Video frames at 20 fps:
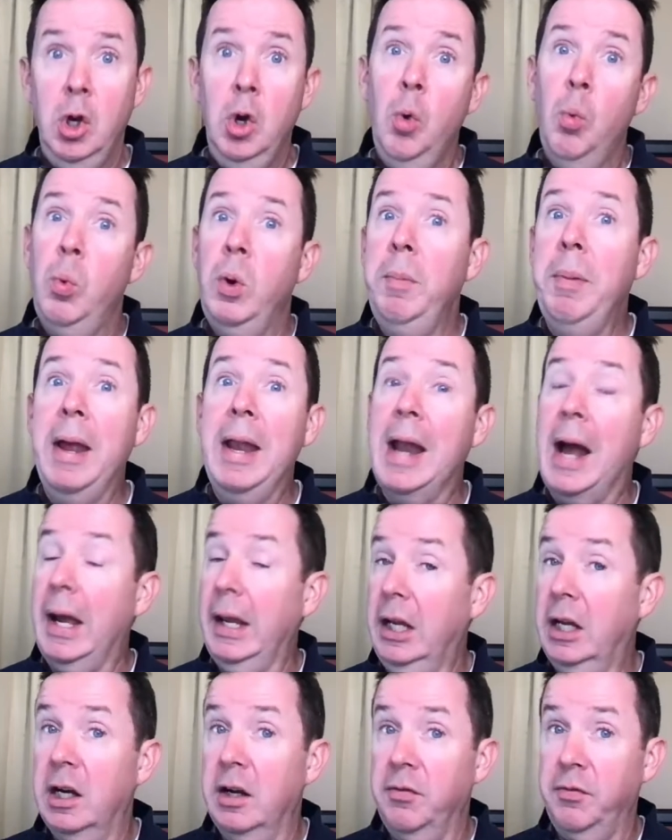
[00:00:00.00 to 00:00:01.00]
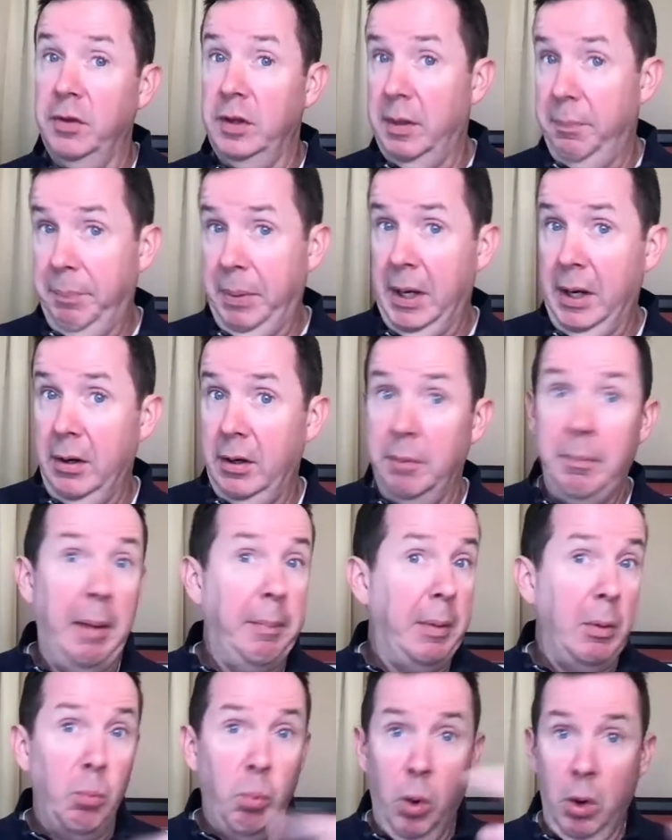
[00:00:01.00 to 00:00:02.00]
We may not hear from the parent, maybe
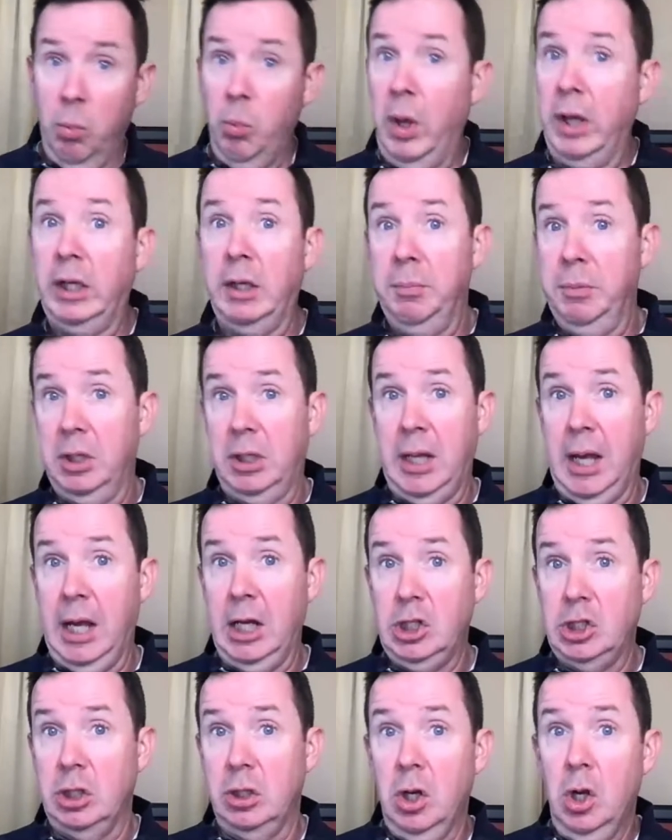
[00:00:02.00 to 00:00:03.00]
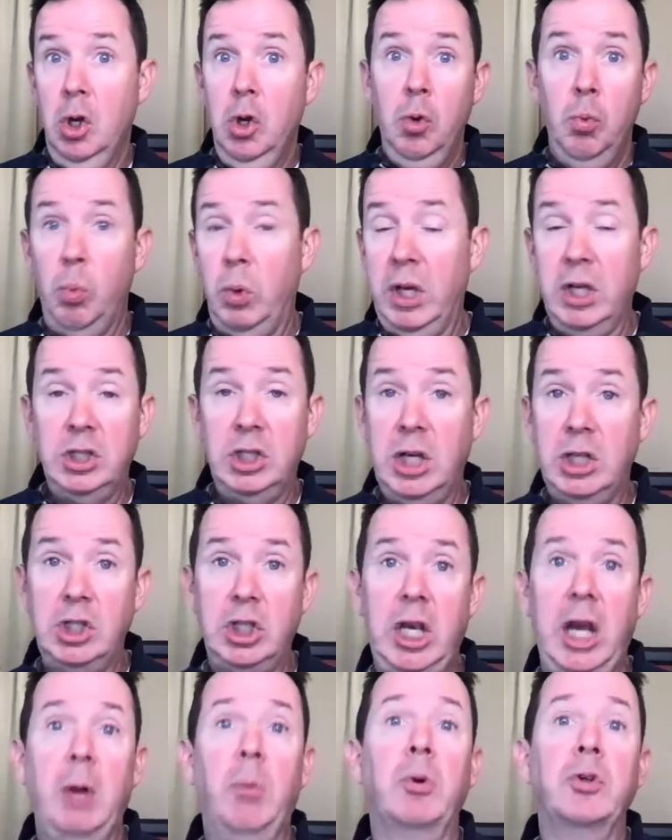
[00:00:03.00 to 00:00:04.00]
one-way communication. We as the
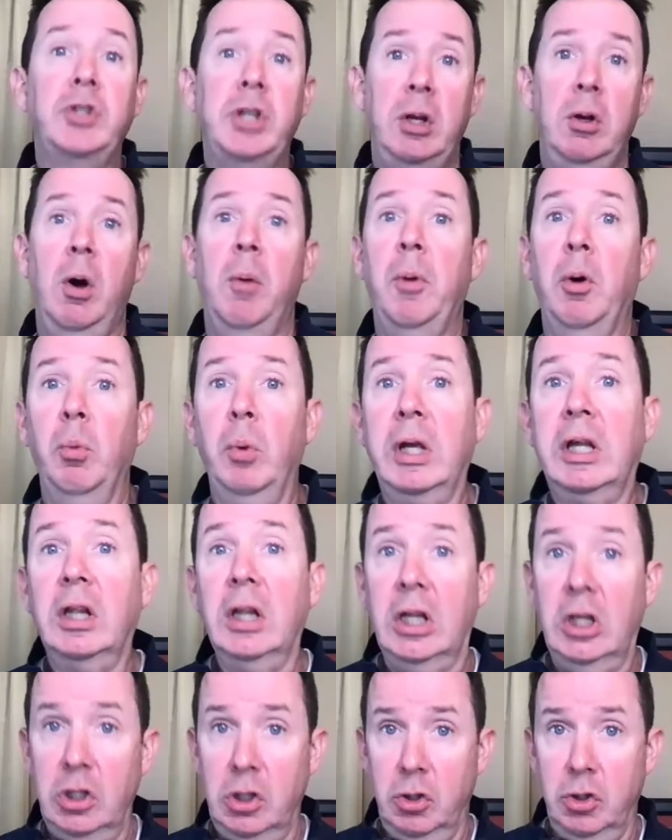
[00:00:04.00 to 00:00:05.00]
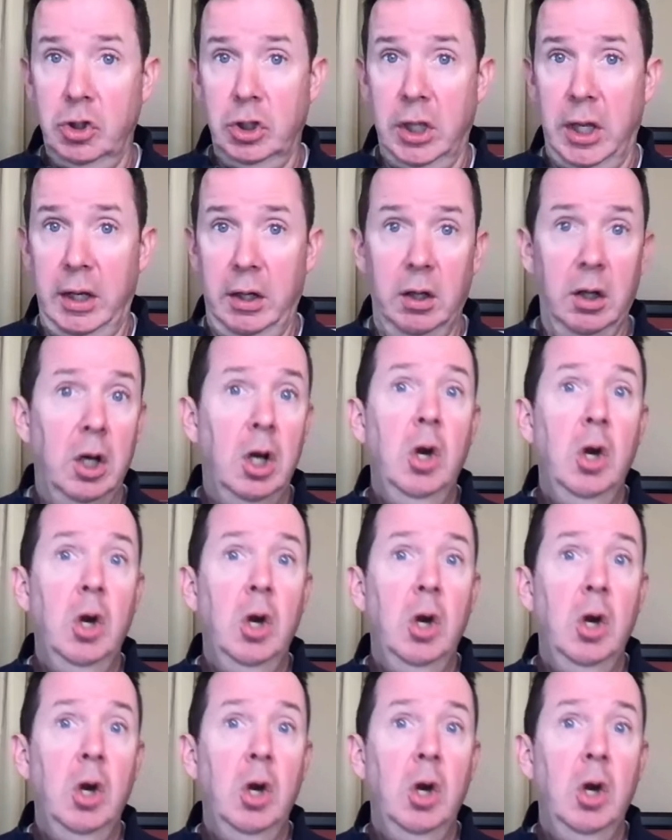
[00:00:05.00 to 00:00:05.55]
educator will send home a weekly newsletter.